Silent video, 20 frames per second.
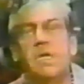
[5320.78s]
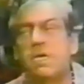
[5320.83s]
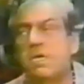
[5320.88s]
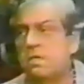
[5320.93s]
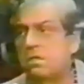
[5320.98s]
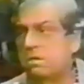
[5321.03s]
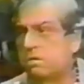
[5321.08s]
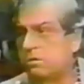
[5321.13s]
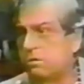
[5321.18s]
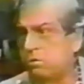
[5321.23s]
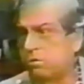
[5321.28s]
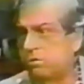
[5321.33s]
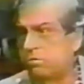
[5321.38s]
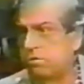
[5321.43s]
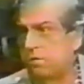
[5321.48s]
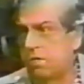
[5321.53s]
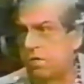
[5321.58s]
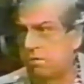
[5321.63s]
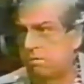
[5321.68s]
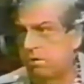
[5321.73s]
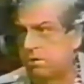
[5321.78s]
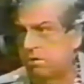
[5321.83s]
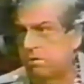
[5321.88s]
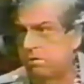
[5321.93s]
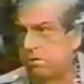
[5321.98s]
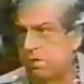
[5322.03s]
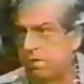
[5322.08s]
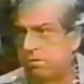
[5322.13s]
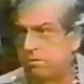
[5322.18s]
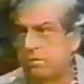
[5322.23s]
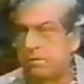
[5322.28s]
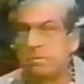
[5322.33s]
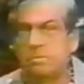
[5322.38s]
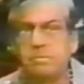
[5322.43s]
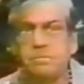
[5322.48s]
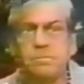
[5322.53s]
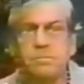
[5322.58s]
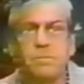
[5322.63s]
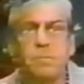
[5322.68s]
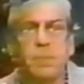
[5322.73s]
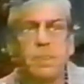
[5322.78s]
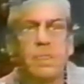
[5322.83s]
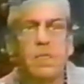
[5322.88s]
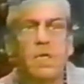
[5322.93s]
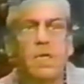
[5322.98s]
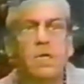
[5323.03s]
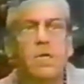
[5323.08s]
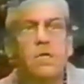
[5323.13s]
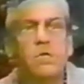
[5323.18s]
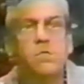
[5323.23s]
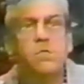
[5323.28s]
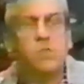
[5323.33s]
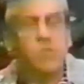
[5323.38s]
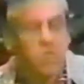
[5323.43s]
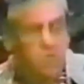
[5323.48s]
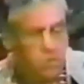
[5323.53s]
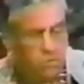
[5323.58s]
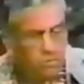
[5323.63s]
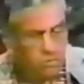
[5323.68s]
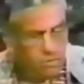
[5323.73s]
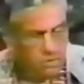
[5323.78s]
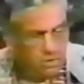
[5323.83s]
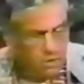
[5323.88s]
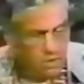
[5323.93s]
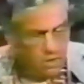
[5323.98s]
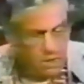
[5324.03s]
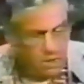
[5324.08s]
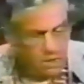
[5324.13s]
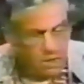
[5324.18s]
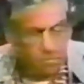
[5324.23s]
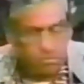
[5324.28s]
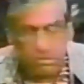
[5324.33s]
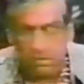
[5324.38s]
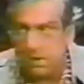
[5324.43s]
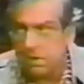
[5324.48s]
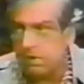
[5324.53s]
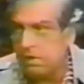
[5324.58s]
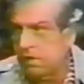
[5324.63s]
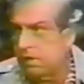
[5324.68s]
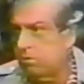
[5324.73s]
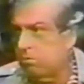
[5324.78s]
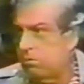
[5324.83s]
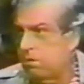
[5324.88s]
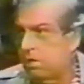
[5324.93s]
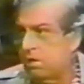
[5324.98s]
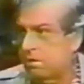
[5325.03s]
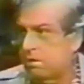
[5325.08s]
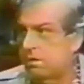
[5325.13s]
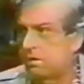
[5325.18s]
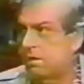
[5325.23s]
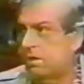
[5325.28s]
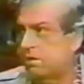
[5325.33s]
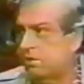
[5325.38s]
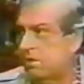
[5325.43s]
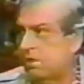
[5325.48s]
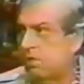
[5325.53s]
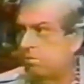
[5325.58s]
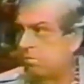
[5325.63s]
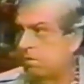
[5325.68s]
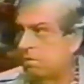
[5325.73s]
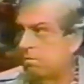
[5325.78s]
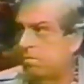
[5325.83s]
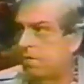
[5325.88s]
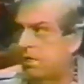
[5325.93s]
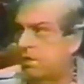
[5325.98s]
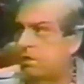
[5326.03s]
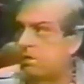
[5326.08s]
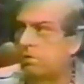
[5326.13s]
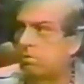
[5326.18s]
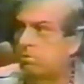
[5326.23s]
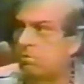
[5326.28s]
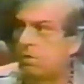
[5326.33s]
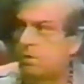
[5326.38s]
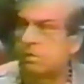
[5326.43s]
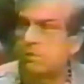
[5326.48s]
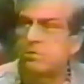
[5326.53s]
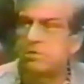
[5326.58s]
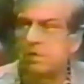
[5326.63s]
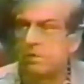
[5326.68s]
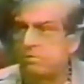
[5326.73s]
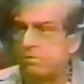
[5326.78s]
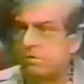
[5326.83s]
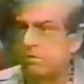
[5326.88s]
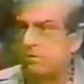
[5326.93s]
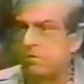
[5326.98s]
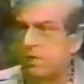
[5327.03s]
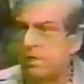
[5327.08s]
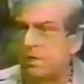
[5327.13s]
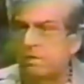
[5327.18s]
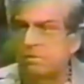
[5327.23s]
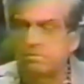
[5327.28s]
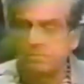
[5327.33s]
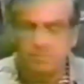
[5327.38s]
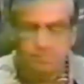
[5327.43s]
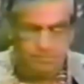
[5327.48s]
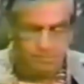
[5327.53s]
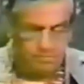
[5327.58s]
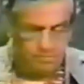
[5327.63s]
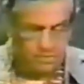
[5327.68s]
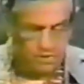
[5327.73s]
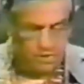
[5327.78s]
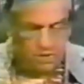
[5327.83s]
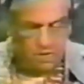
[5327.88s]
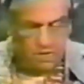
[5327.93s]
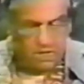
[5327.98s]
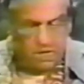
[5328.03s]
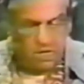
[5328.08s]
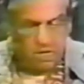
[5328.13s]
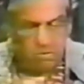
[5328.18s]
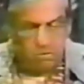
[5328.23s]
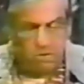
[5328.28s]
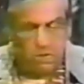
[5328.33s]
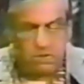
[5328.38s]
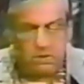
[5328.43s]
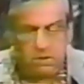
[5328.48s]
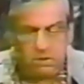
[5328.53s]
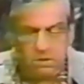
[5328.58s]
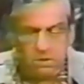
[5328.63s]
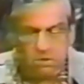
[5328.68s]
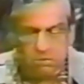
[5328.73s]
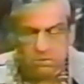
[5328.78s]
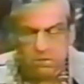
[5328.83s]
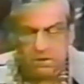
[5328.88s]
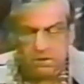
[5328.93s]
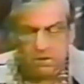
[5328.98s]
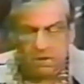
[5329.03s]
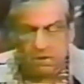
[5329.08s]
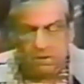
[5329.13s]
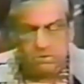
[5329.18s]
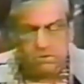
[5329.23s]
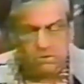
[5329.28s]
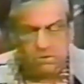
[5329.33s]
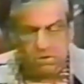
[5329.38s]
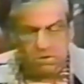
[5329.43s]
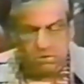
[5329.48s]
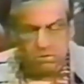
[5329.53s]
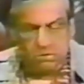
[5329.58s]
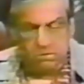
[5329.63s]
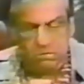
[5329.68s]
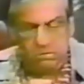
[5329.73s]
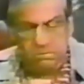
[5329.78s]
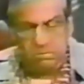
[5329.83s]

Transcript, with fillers: no use for it whatsoever. So they put it in the water, and they said, we're making your water safe to drink. Well, the chlorine also